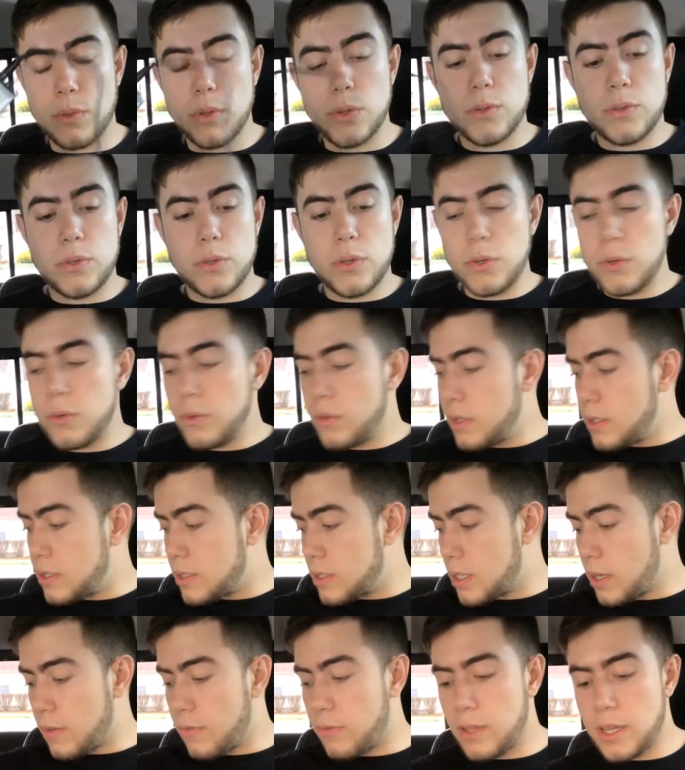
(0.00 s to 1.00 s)
the Bluetooth and
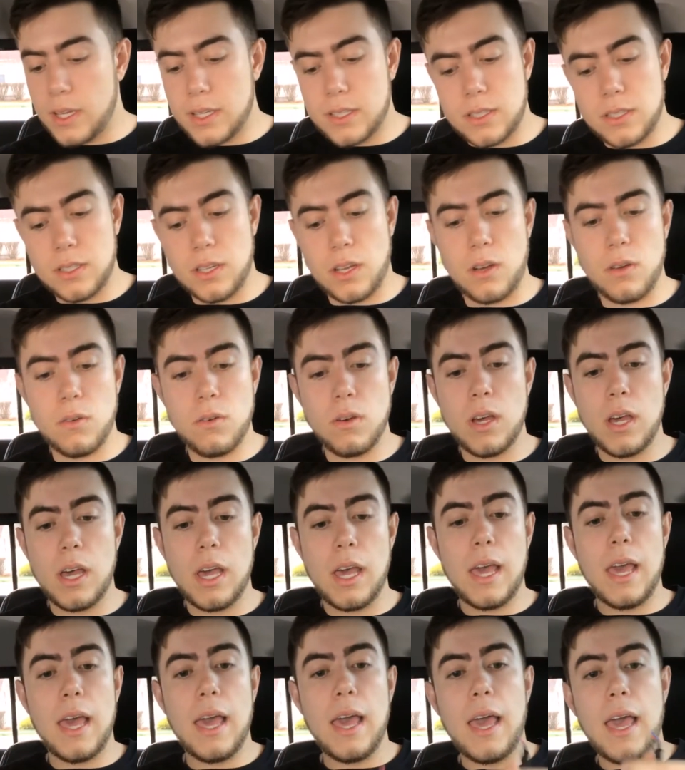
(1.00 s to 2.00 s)
stuff like so.
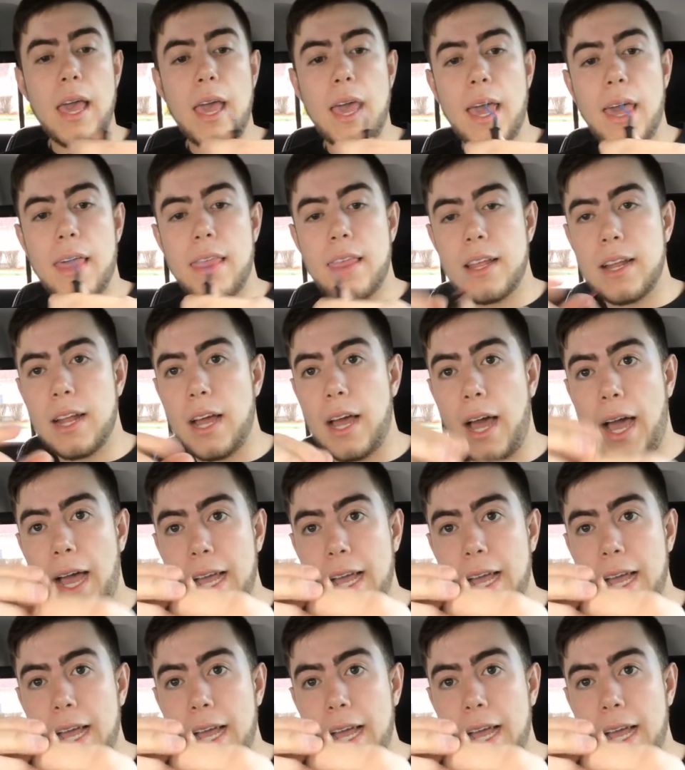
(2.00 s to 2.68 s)
And then